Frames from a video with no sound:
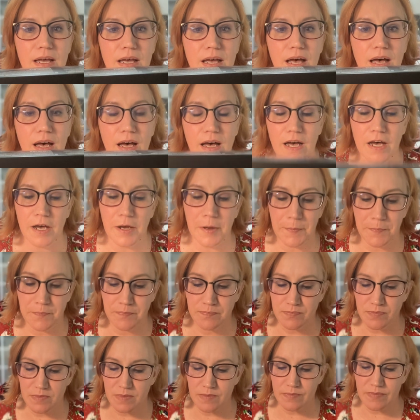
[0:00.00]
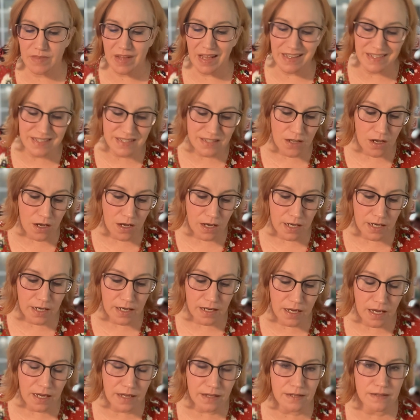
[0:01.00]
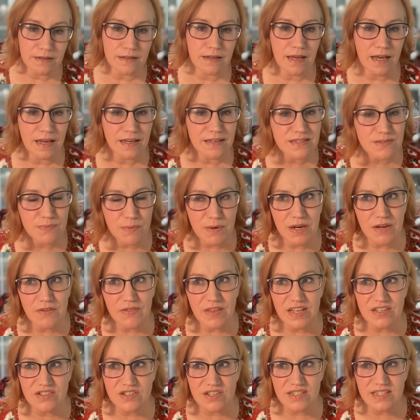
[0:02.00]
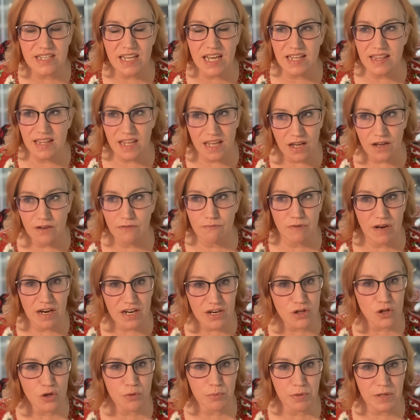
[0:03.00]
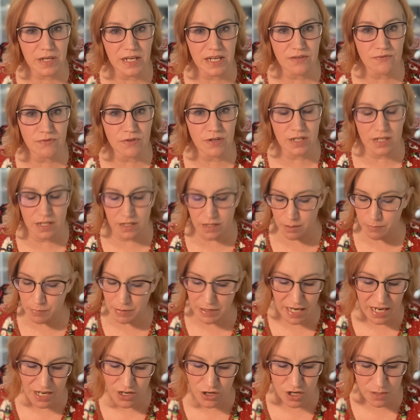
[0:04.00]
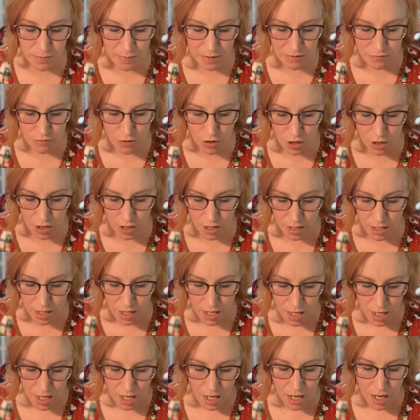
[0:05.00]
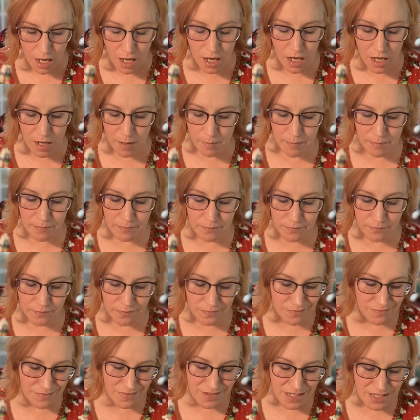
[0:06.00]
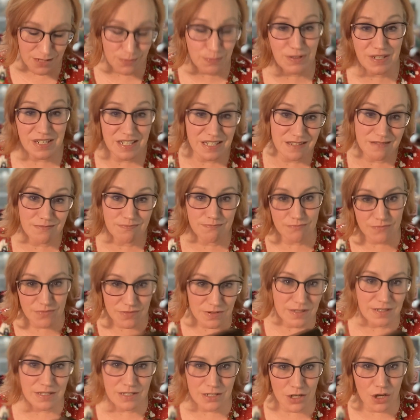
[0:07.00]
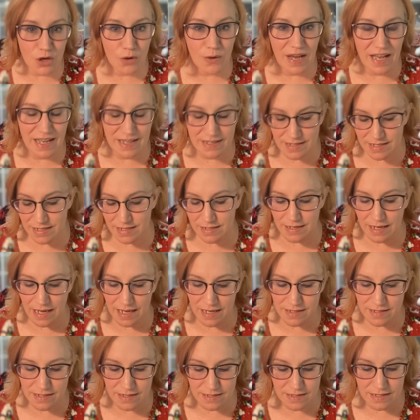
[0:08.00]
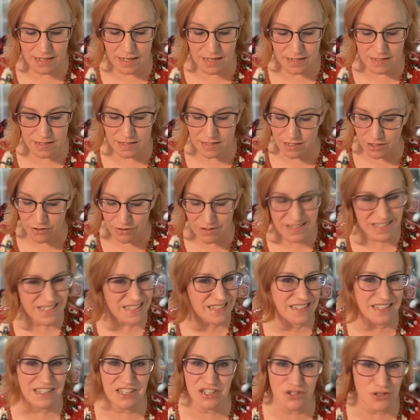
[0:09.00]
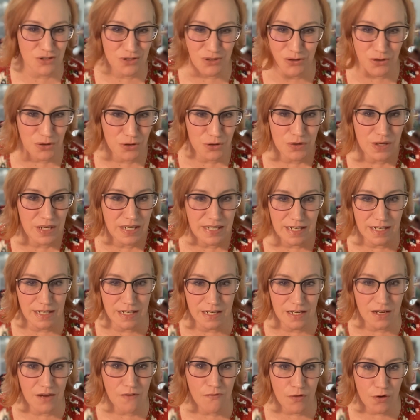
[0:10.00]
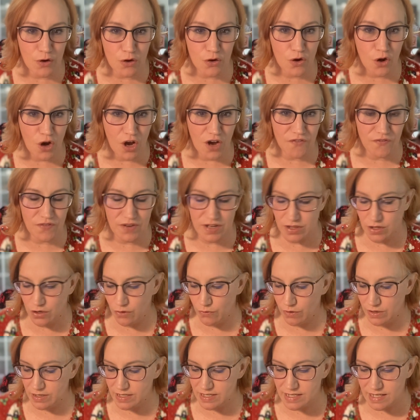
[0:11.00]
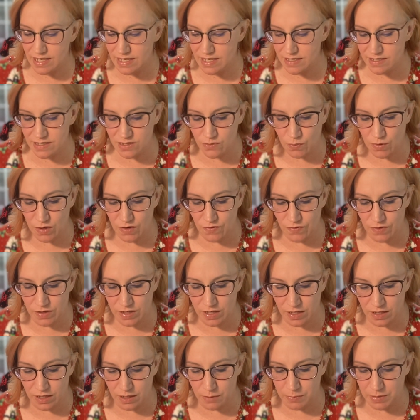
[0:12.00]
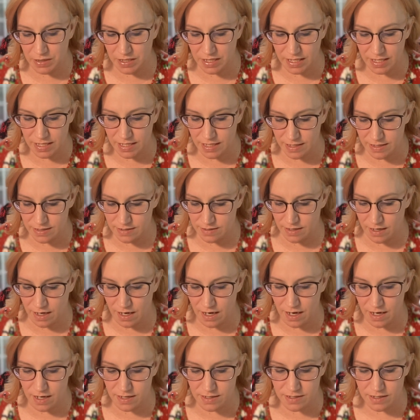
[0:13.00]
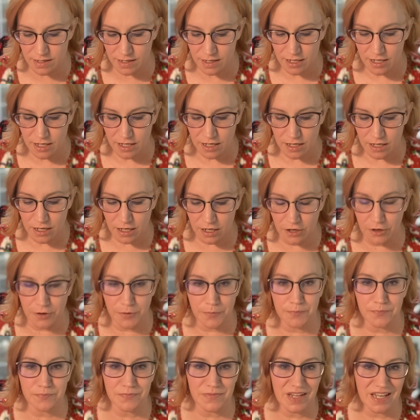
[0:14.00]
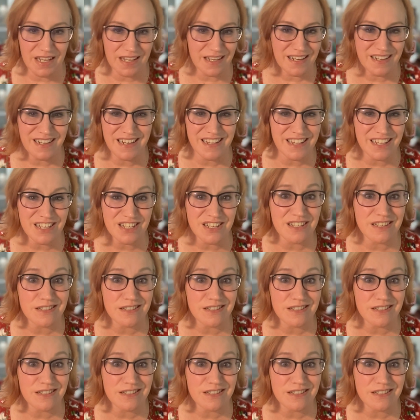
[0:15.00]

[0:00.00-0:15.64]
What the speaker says: I swear they just had like a regular plain vanilla, but I could be wrong. This one is, you know, as it says, there isn't any sugar in any of their coffee, though. It says sweet vanilla, but it is not like anything